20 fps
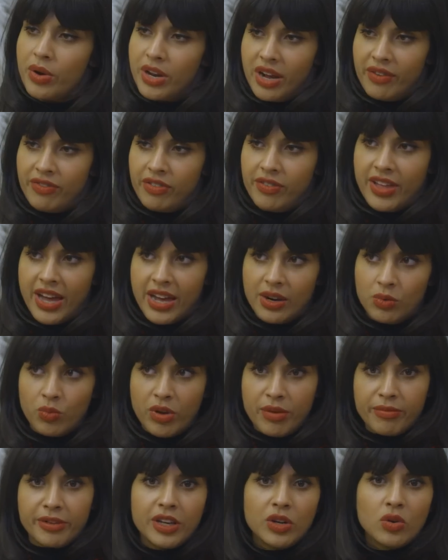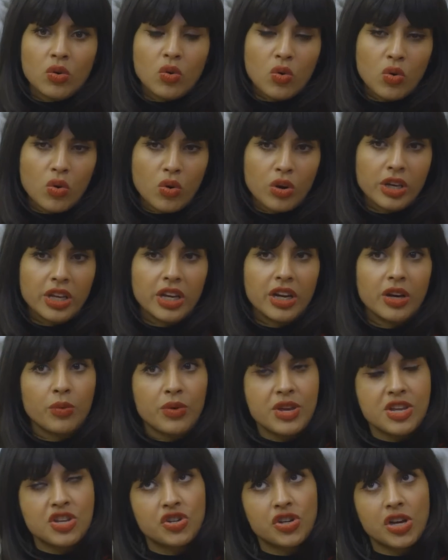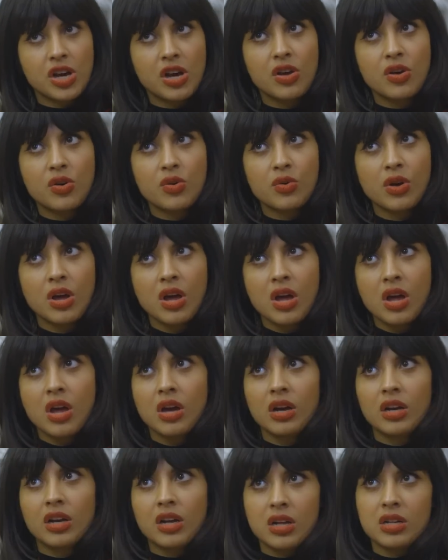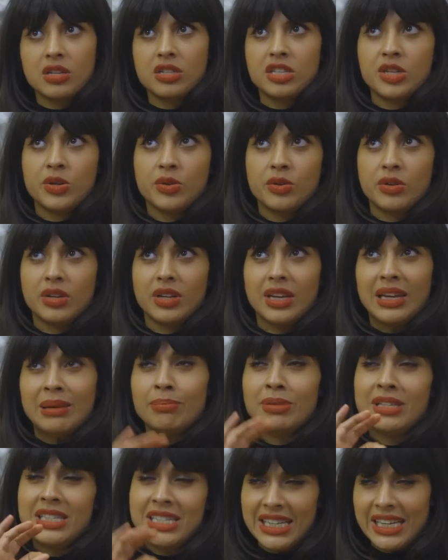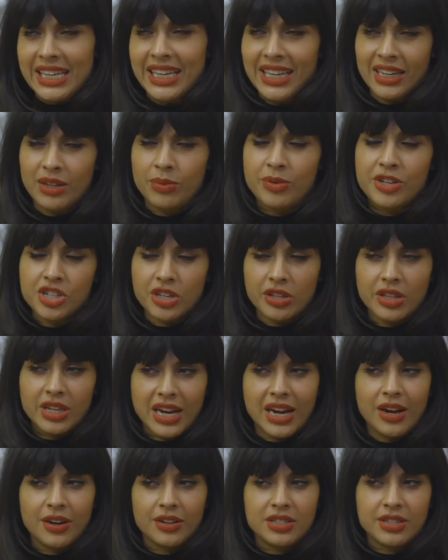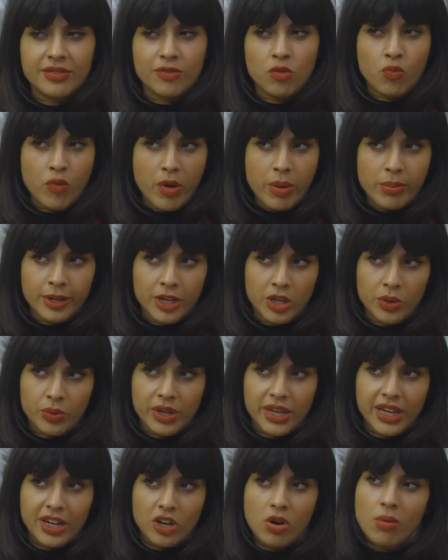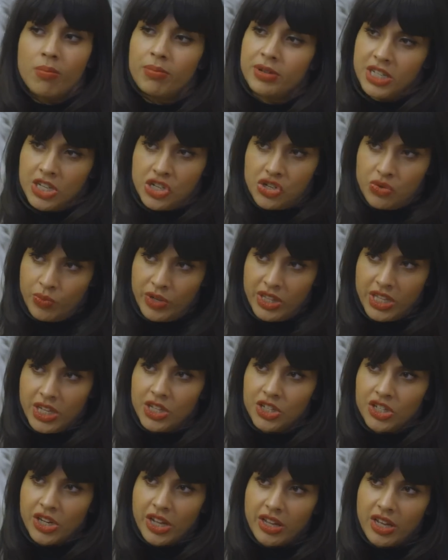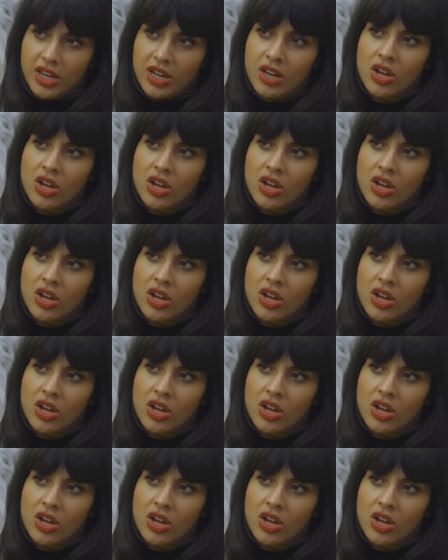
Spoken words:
enough of that in women, or, you know, we show girls who, in particular, we show the narrative of women who are in competition with each other.